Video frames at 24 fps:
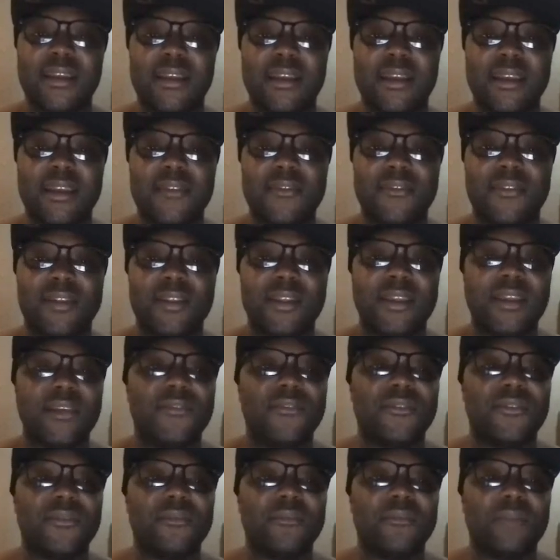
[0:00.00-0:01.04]
even
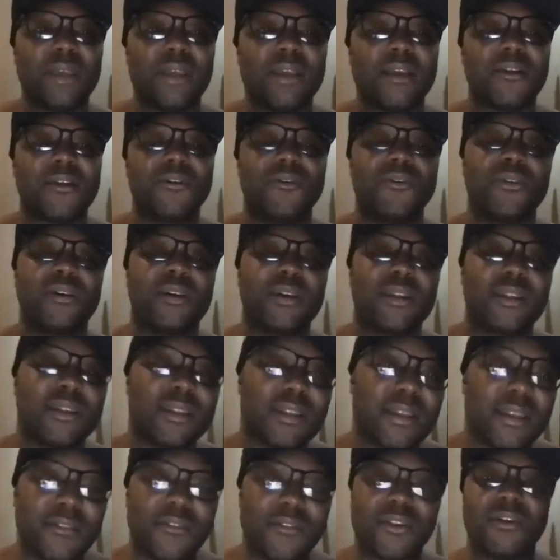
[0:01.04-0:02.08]
Bitcoin,
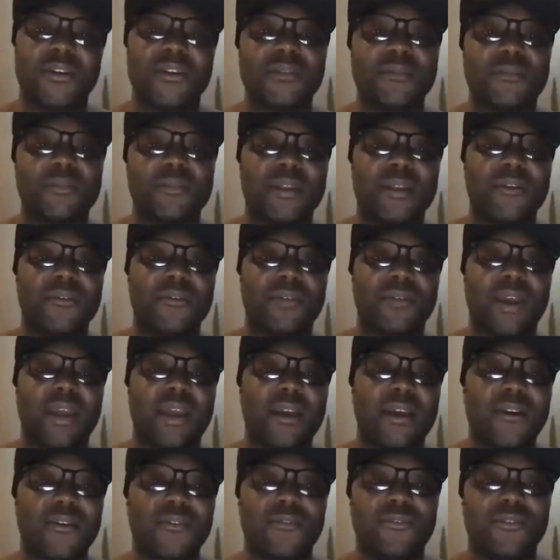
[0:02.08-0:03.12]
even though it's been
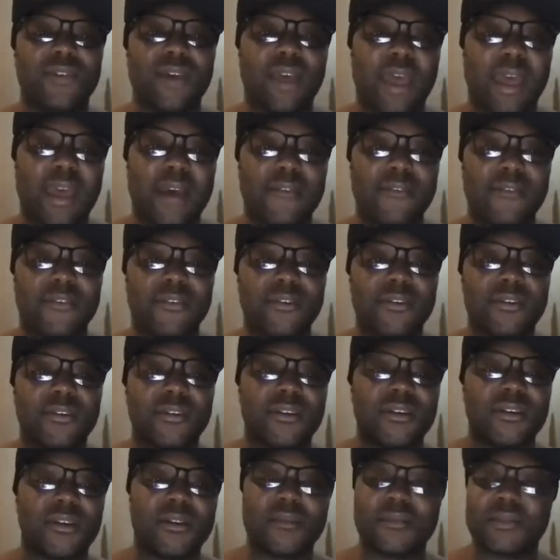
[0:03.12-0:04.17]
around forever, you
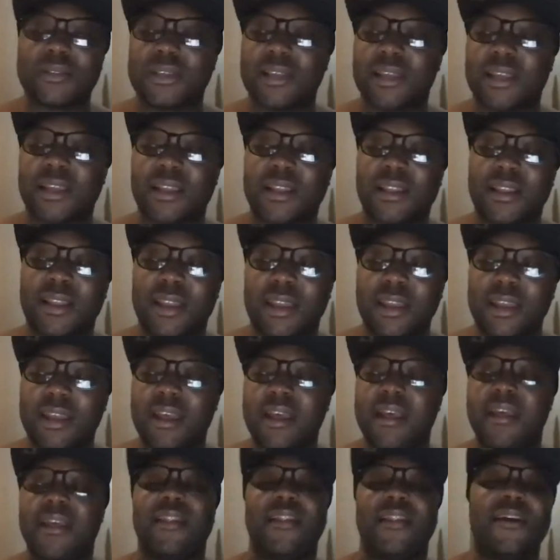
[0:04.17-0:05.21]
know what I'm saying? Like,
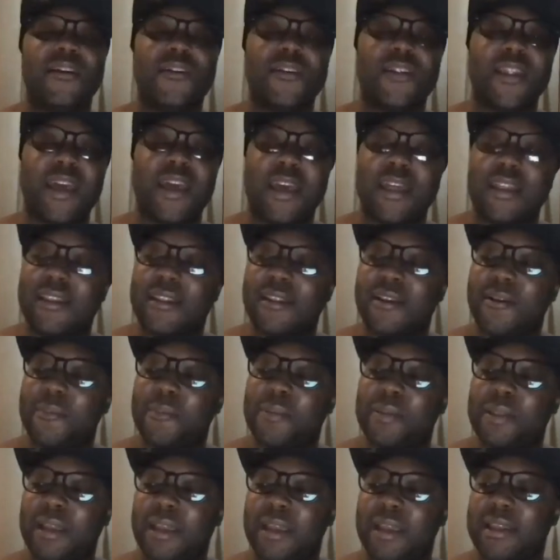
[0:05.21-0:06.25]
they're not, their
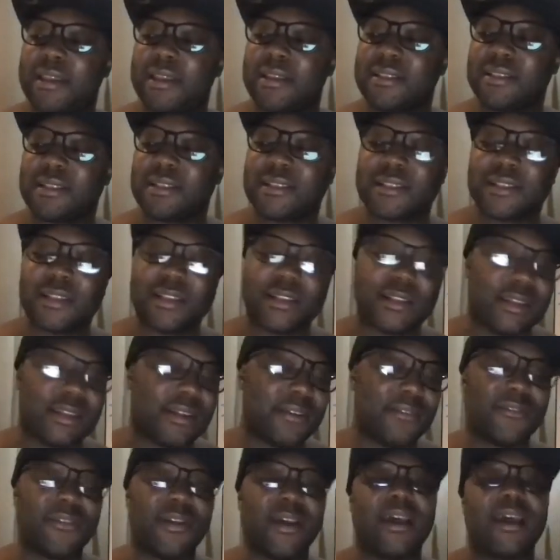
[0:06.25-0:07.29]
plan isn't
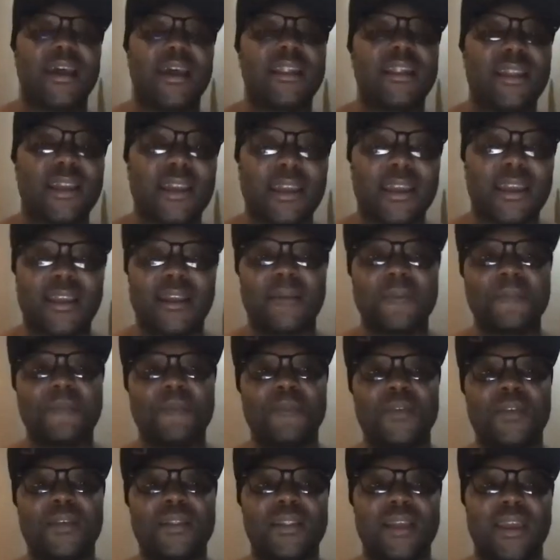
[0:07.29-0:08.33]
solidified like
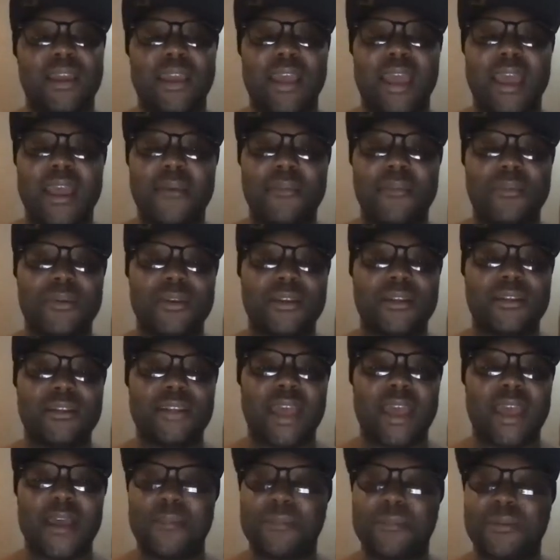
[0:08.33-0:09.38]
Amp is.
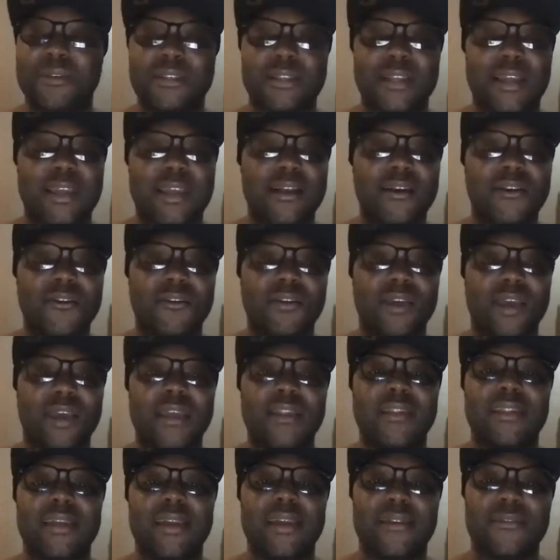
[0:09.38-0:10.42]
Amp is like, okay,
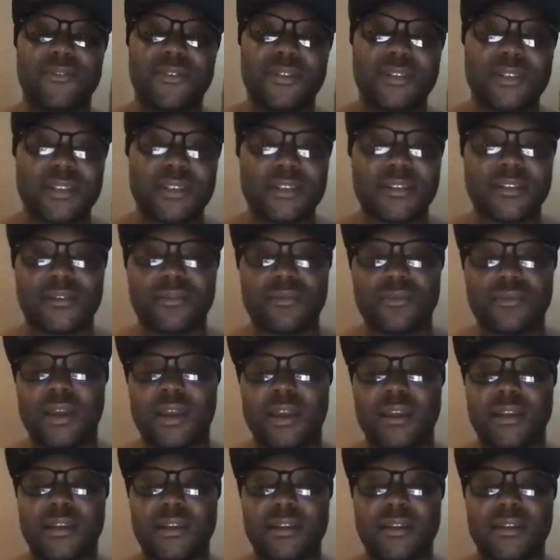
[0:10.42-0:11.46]
leverage is the
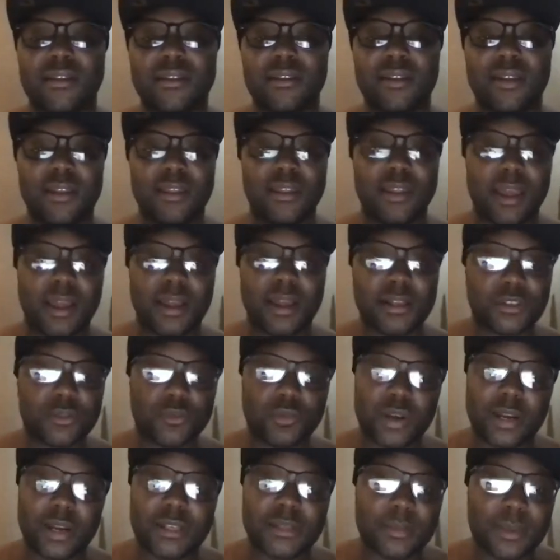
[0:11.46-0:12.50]
way. And y'all should
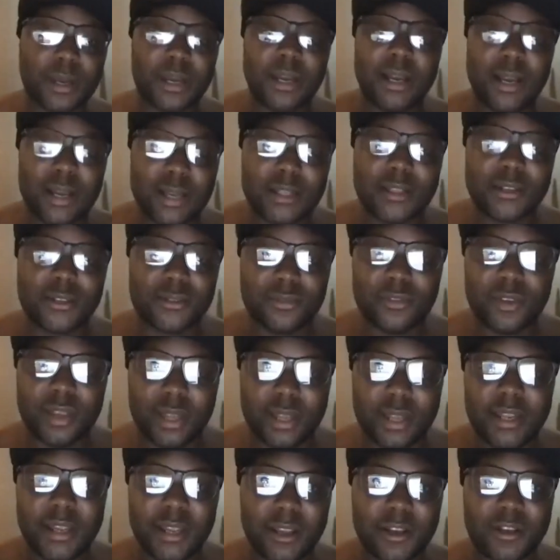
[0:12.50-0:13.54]
watch my other
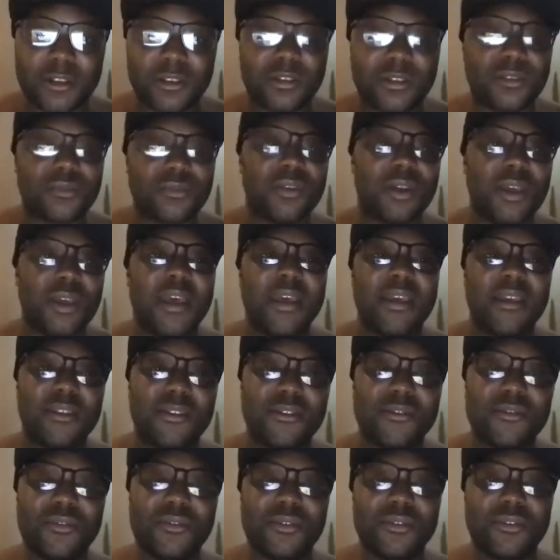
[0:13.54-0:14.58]
videos.
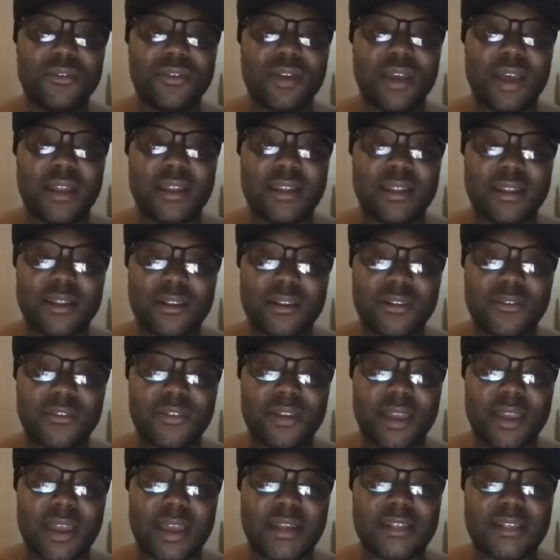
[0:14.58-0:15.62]
You got the
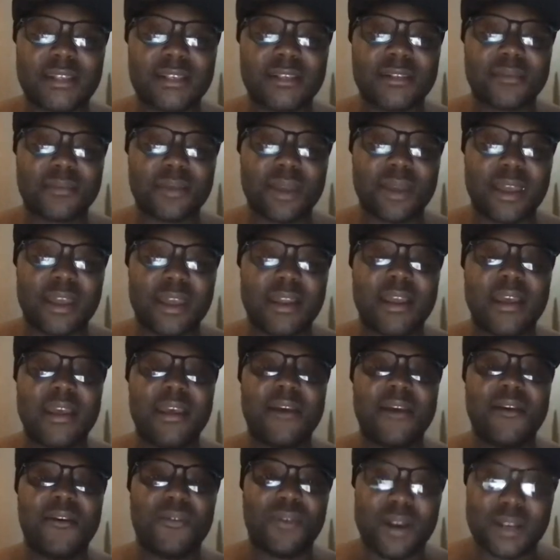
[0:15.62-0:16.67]
notifications, man.
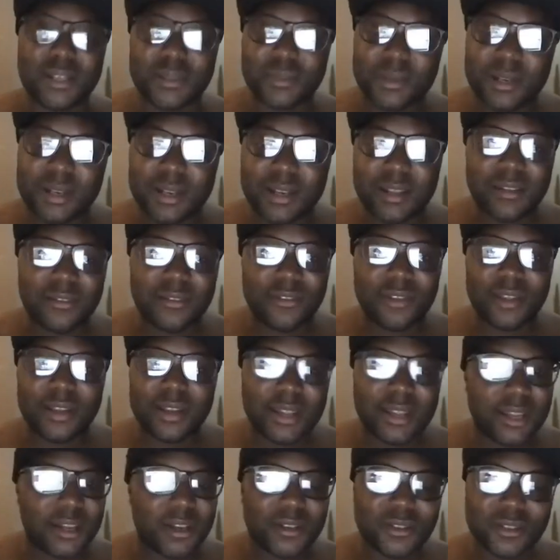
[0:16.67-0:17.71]
Watch my other
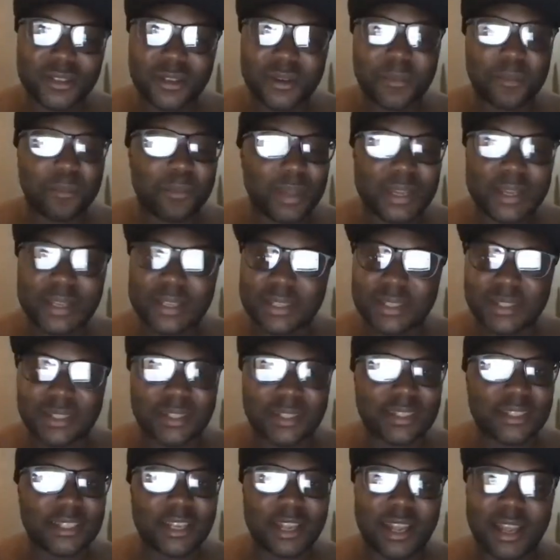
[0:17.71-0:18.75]
videos on
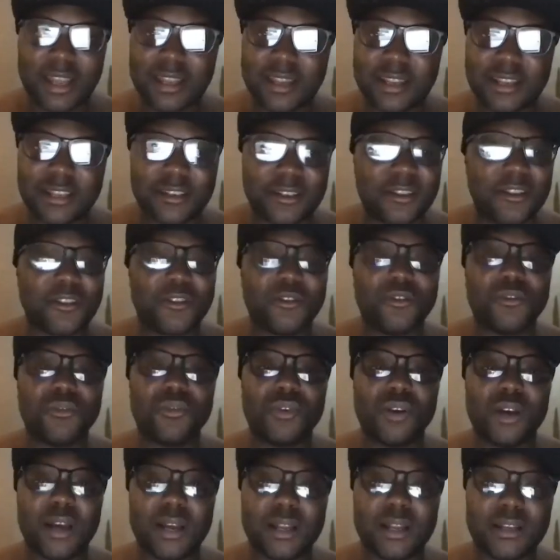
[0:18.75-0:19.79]
business. You
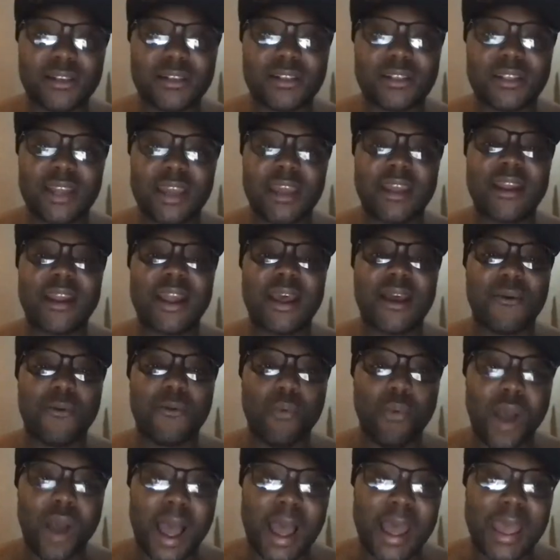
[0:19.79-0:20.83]
will understand
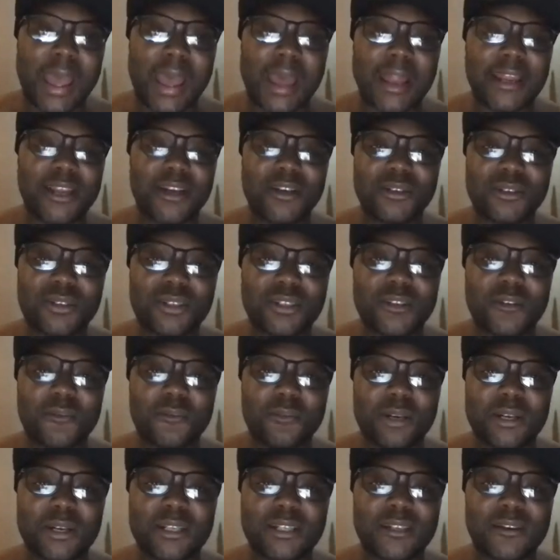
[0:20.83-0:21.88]
why I know so
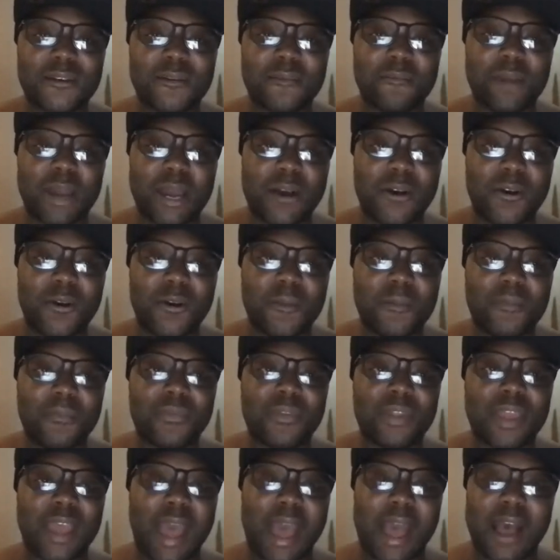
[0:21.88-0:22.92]
much about
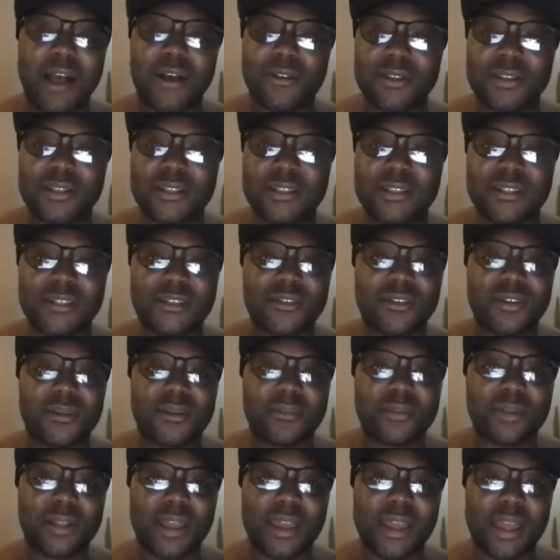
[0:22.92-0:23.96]
how this is gonna
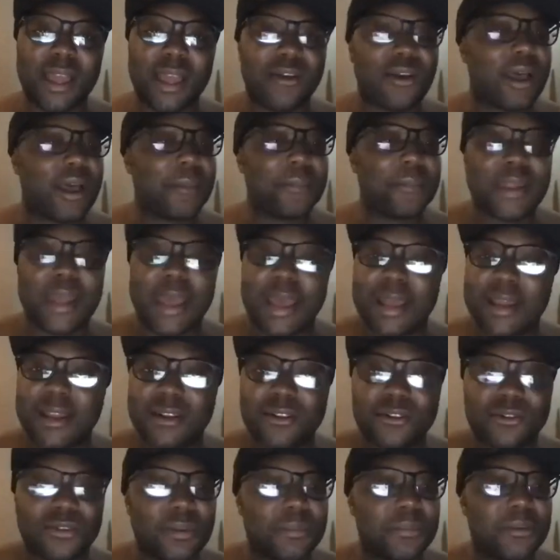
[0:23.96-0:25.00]
play out. I'm not a
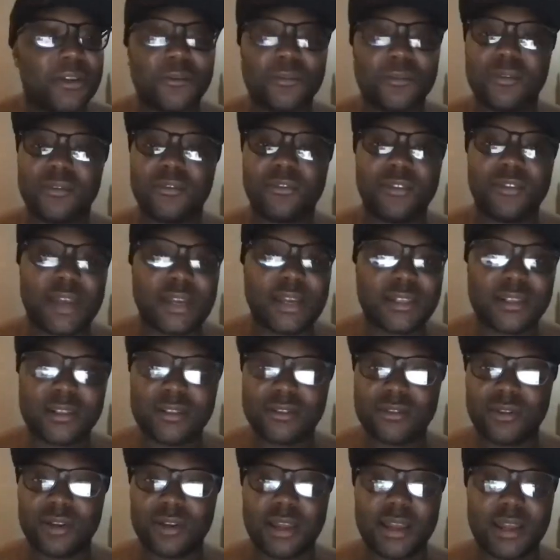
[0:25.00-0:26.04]
crypto
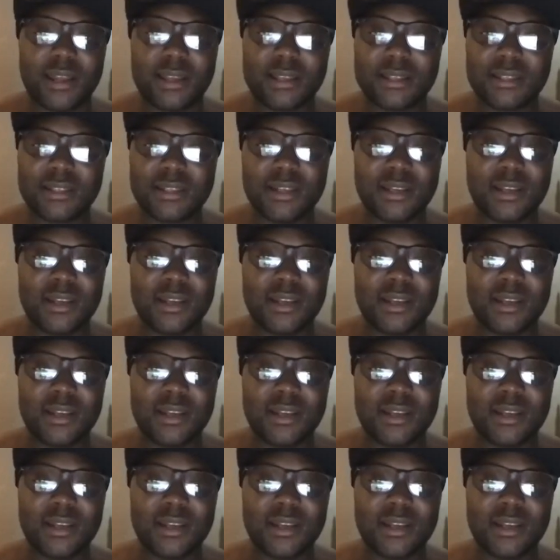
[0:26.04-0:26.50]
professional, guys.